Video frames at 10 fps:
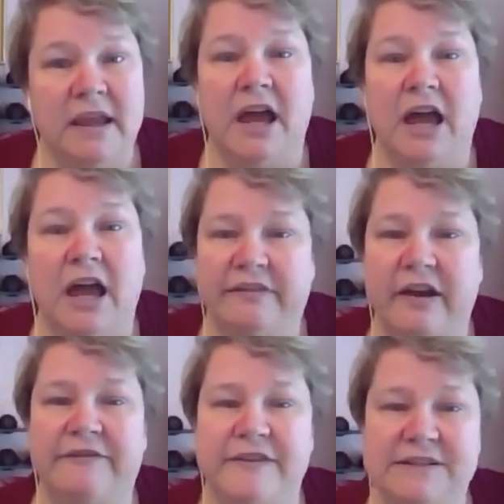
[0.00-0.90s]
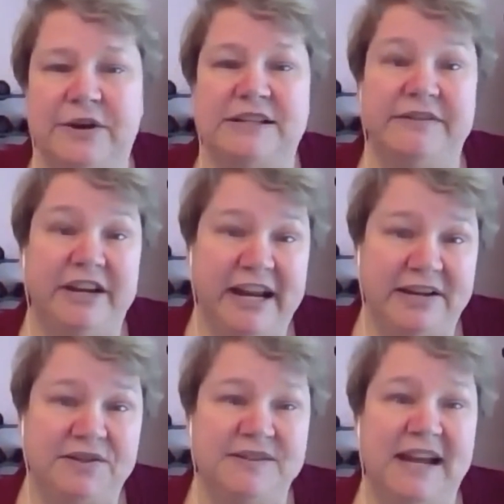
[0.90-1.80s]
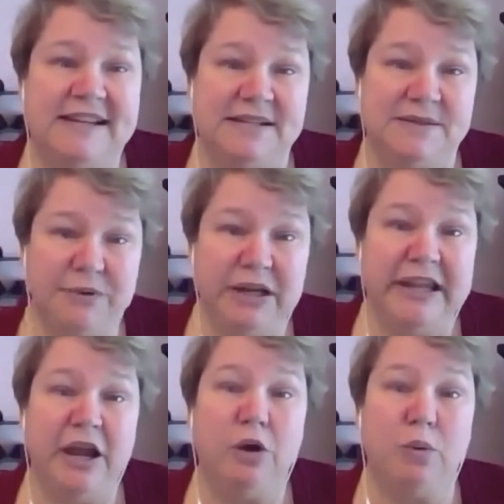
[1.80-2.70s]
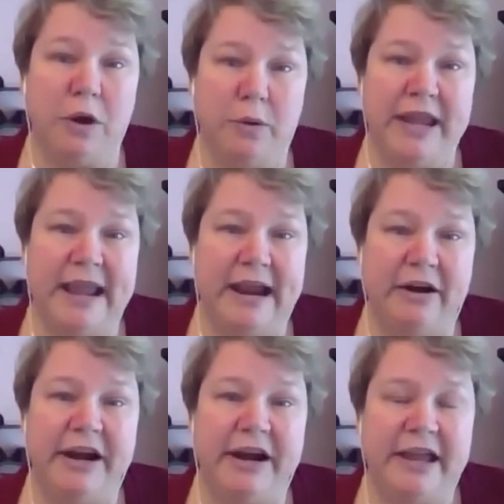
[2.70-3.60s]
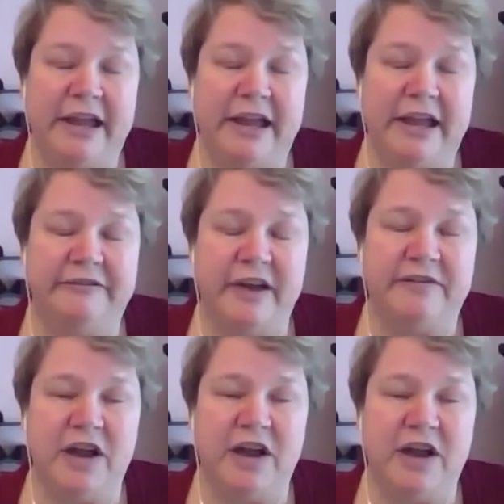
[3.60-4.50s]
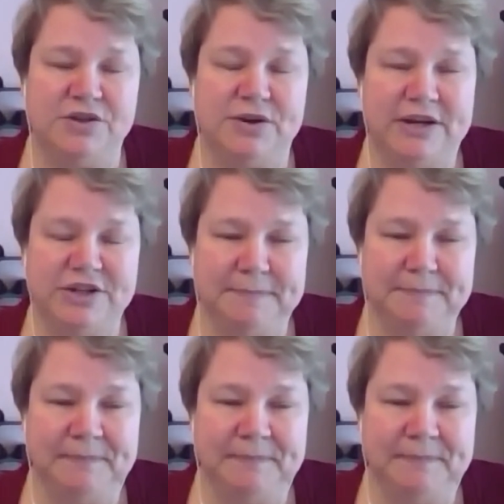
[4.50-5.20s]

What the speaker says: of physical activity and exercise is really a growing area of concentration.